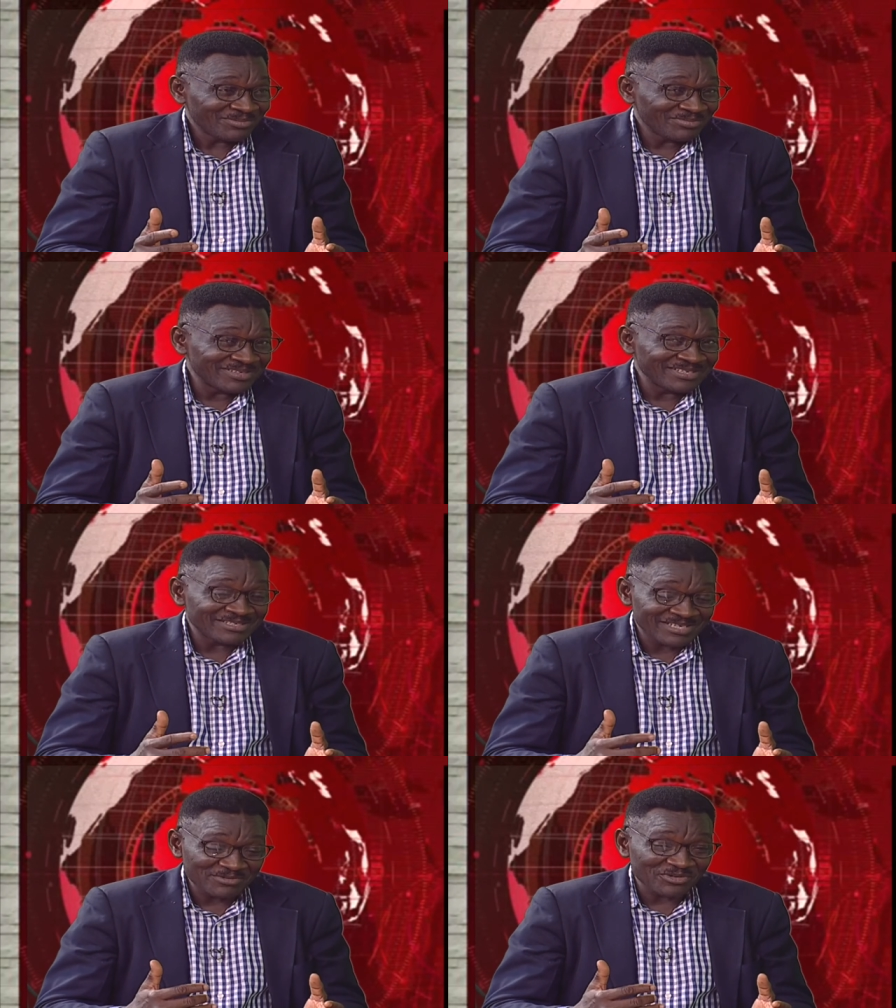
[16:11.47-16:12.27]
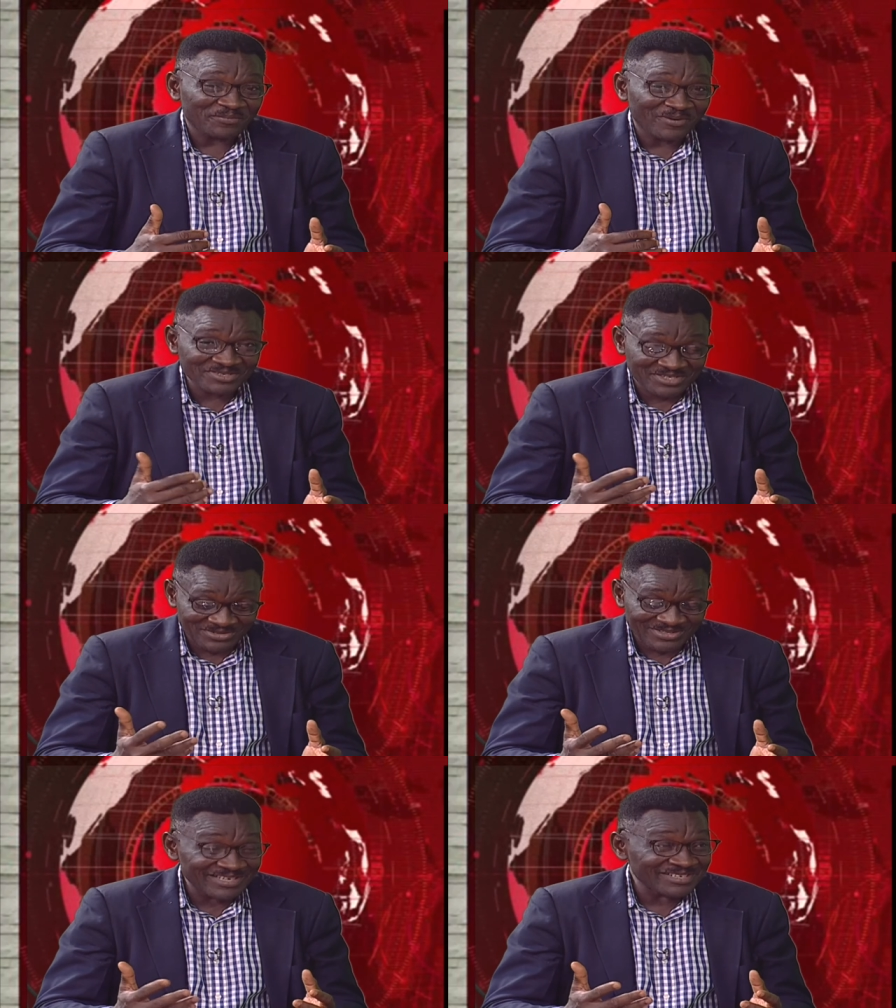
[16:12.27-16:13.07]
But in terms of
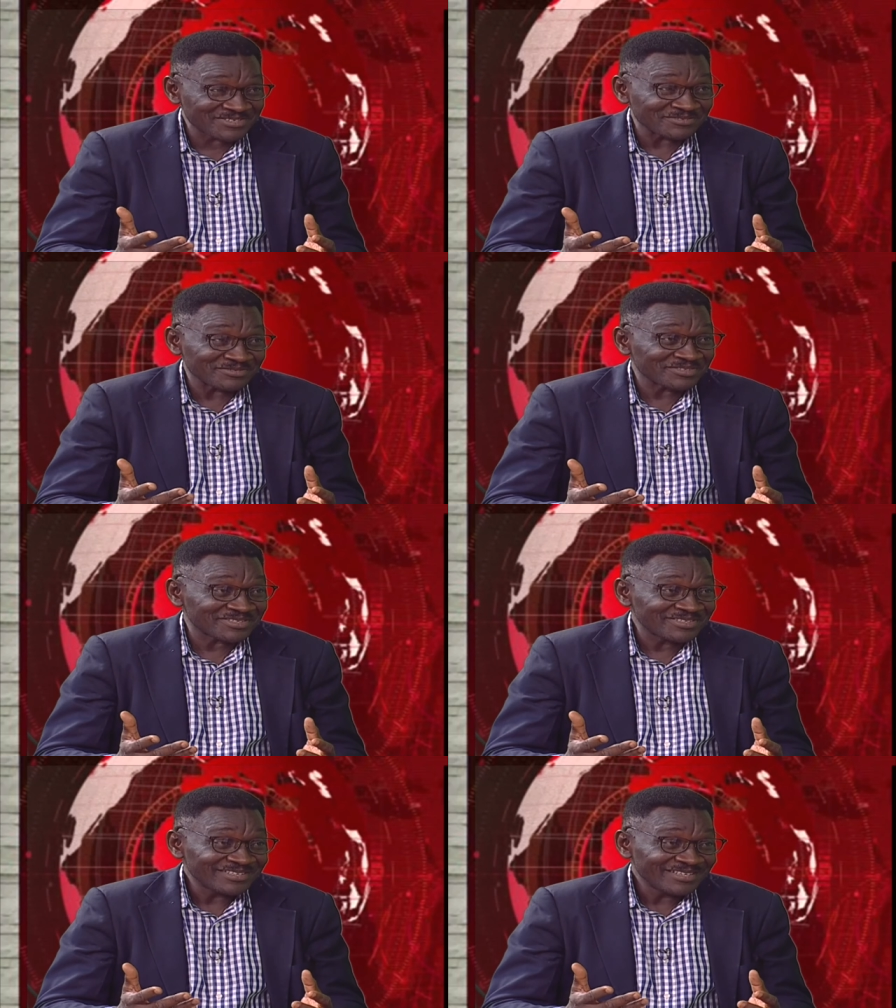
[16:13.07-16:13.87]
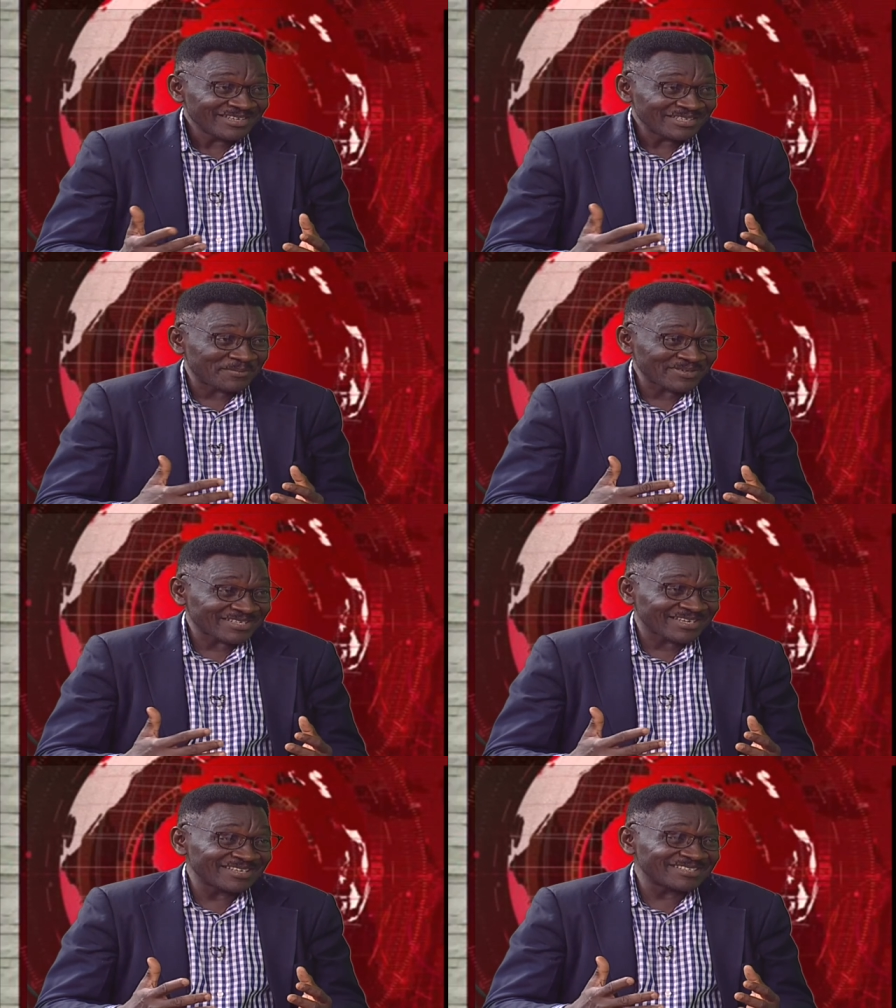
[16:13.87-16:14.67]
practical essence, the
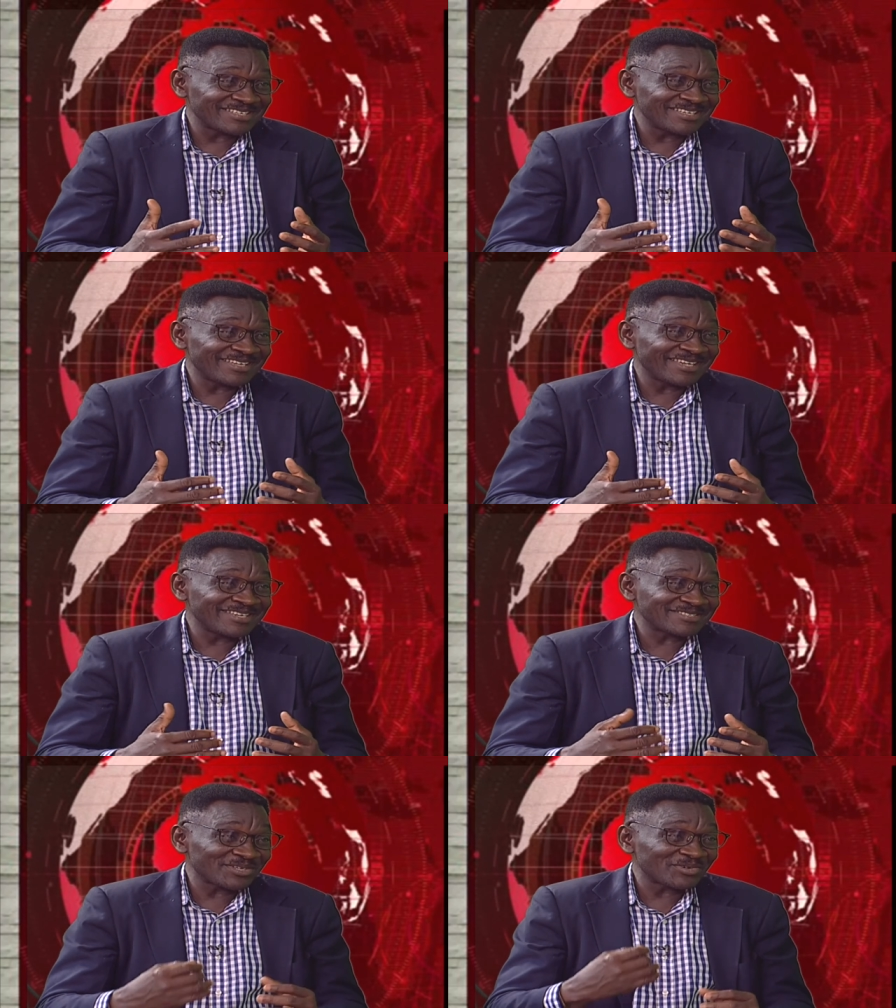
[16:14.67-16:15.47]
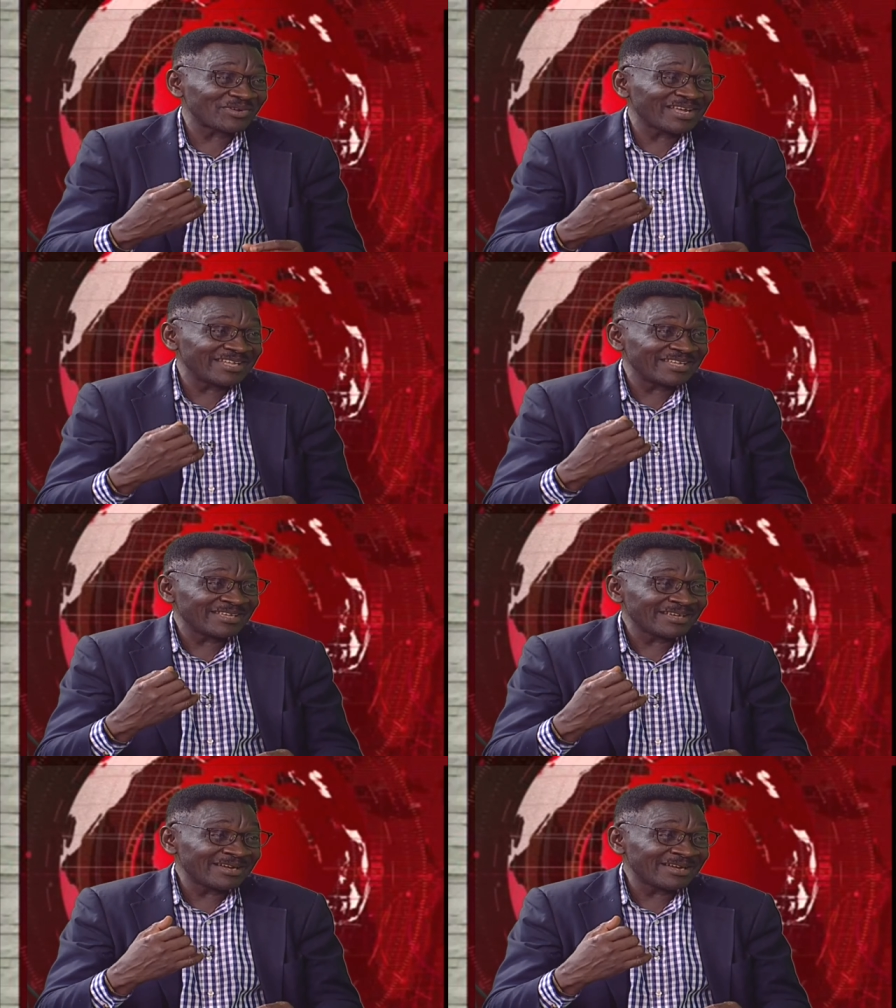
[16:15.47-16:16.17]
practicality is not really